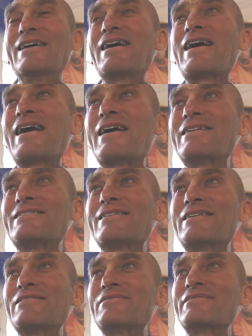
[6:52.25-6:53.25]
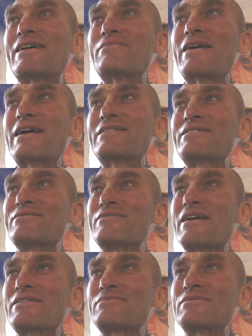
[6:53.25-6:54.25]
And they made the
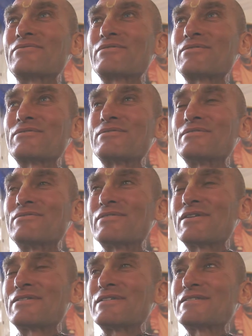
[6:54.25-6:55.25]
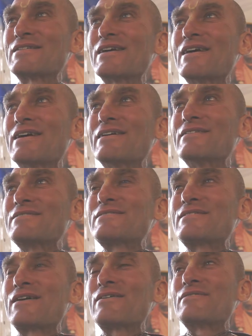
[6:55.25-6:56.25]
arrangement through the devotees.
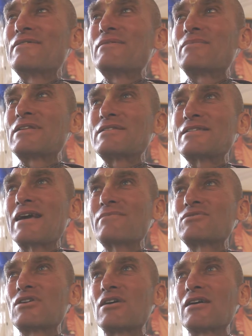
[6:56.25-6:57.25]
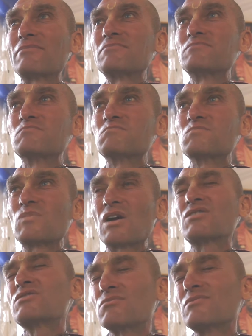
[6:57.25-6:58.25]
So, but at the same time,
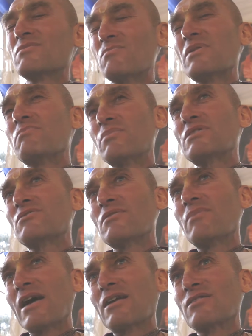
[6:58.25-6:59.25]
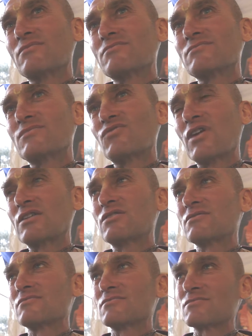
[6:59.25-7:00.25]
I still was a bit bitter about it. In
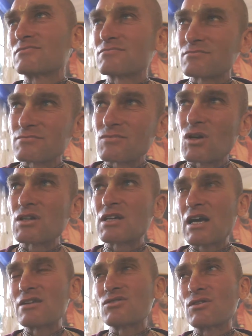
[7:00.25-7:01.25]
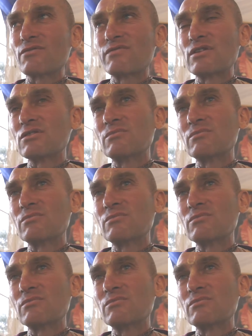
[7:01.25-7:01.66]
fact, on occasion I felt a little